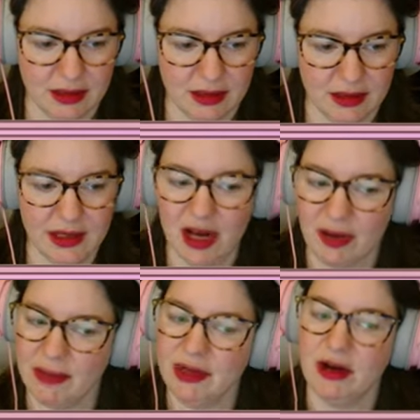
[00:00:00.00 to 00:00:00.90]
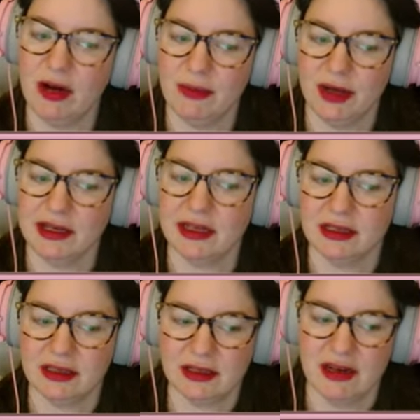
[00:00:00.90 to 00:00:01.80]
No, I'm not
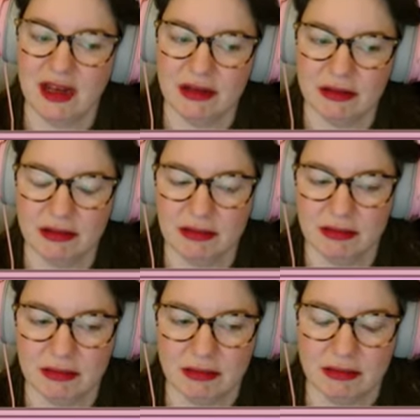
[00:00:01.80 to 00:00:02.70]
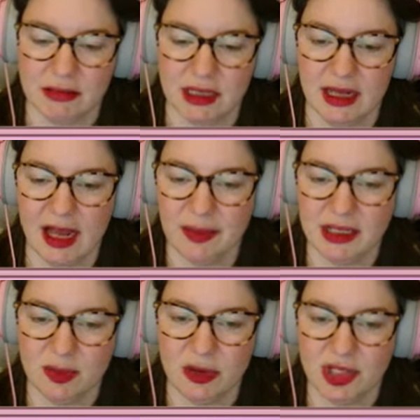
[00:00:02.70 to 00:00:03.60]
modest. No. Happy
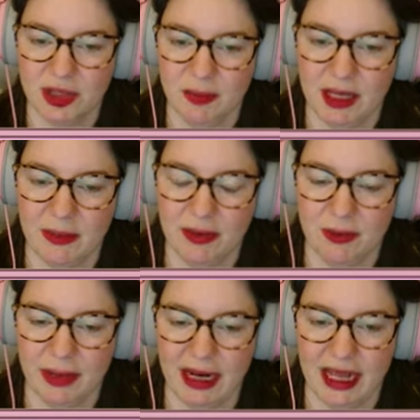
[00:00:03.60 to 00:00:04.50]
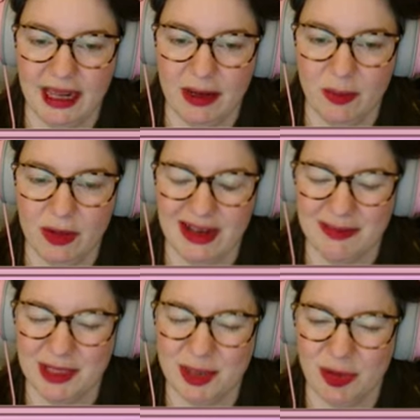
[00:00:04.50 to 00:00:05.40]
to watch other people play. I'm not
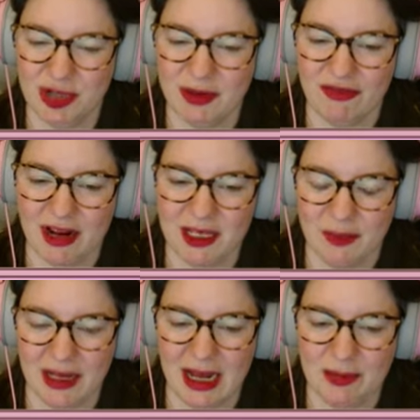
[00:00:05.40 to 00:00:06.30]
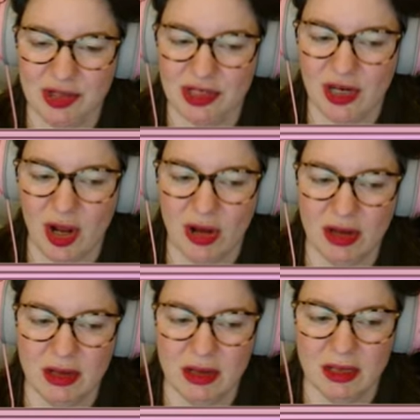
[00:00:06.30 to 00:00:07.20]
happy to watch my friends play. I'm just not
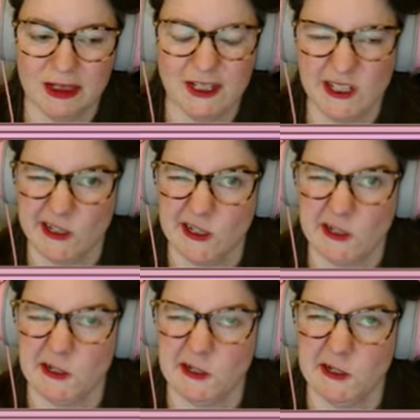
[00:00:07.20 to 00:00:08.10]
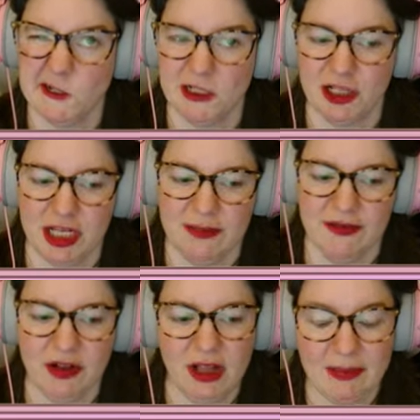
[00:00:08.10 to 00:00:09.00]

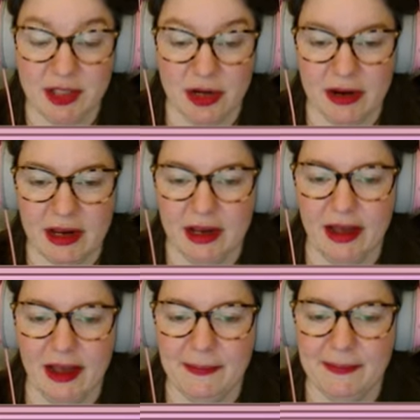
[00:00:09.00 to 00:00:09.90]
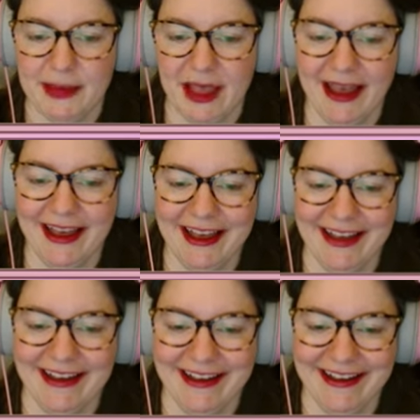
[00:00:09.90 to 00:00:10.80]
shameful. I'm sorry.
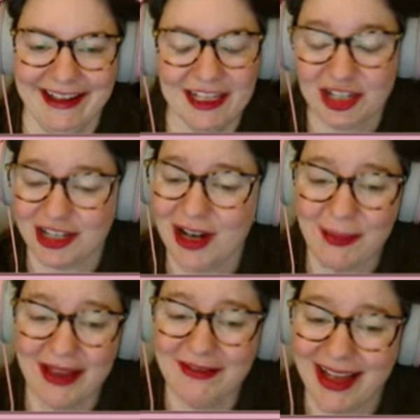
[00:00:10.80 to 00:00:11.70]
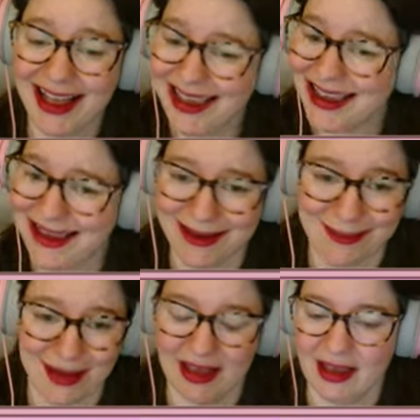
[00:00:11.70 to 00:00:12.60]
It's just not my vibe.
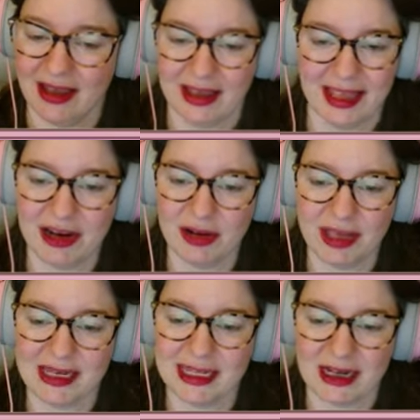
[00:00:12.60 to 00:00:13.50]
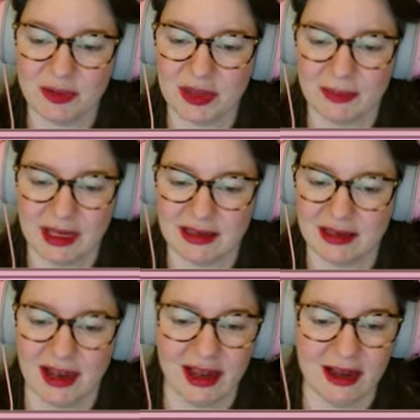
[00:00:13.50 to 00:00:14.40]
Cannot get down with a pixel
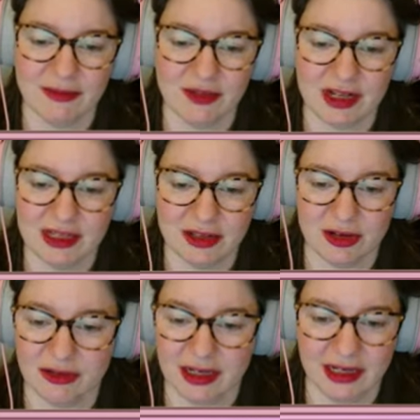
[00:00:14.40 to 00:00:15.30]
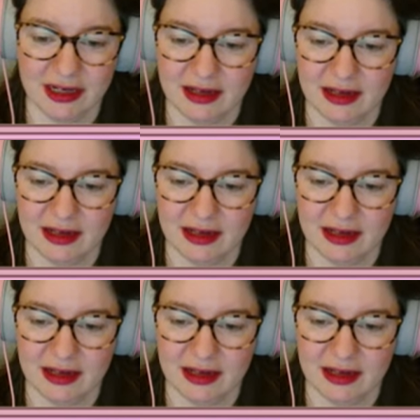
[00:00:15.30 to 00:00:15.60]
art. I'm really sorry.